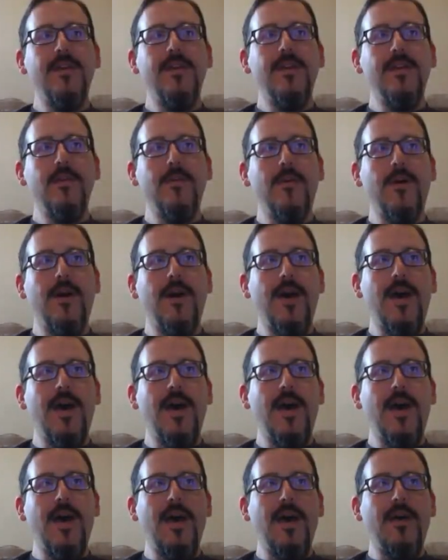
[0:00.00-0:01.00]

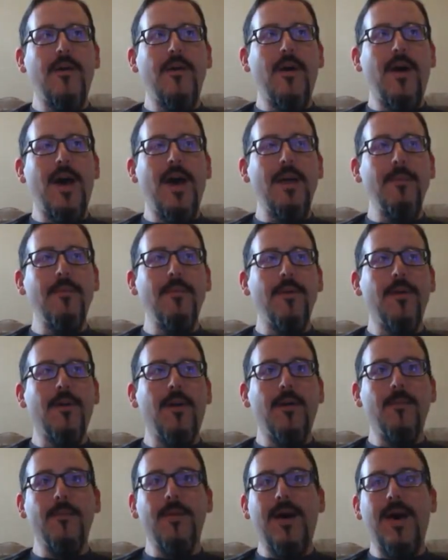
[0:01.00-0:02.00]

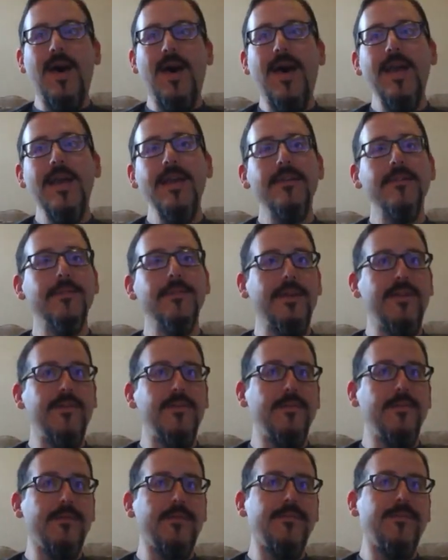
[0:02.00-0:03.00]
hypercarbohydrate
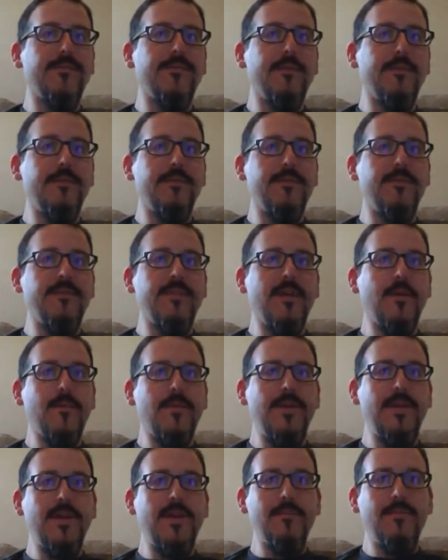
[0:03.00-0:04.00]
sort of foods that we
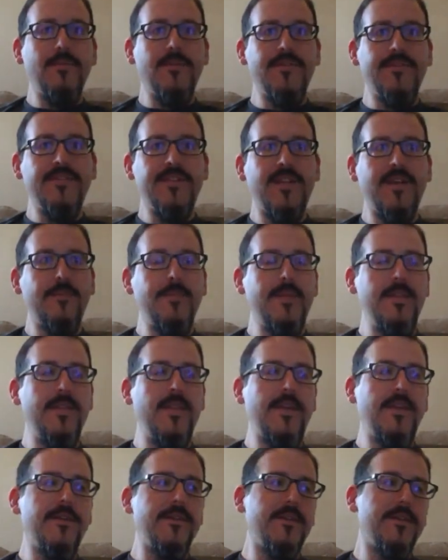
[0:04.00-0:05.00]
get pushed today. I mean, they
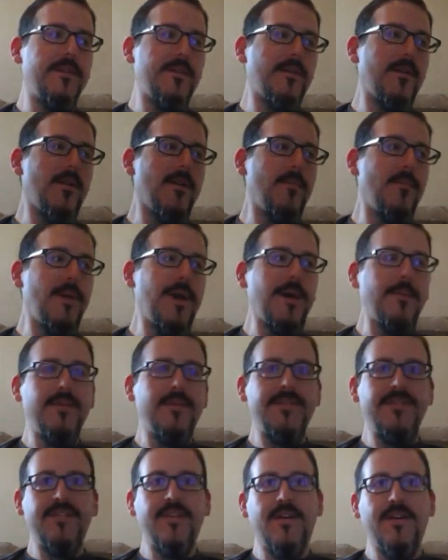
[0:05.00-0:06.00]
couldn't call Papa
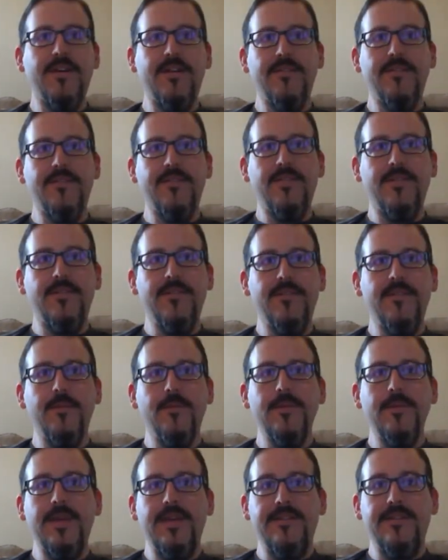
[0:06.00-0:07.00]
John's in the Stone
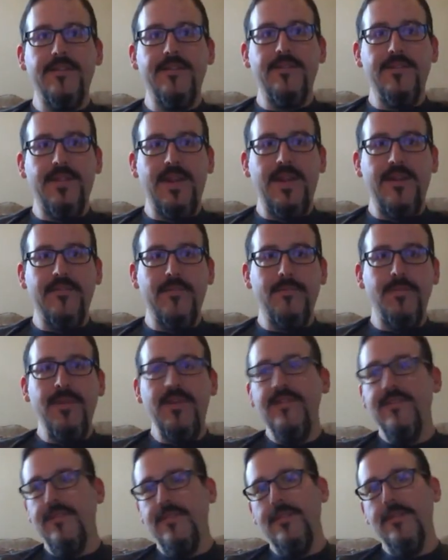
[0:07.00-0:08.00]
Ages and have a
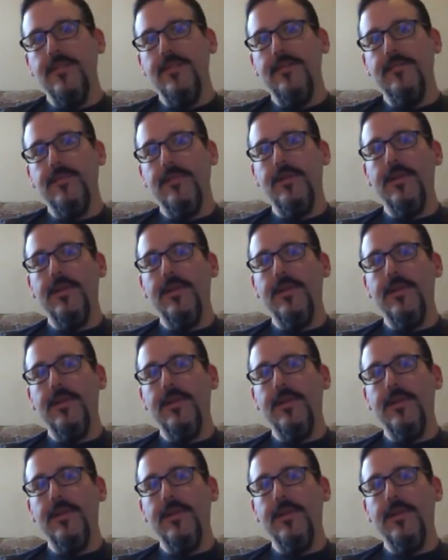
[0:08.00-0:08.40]
pizza delivered.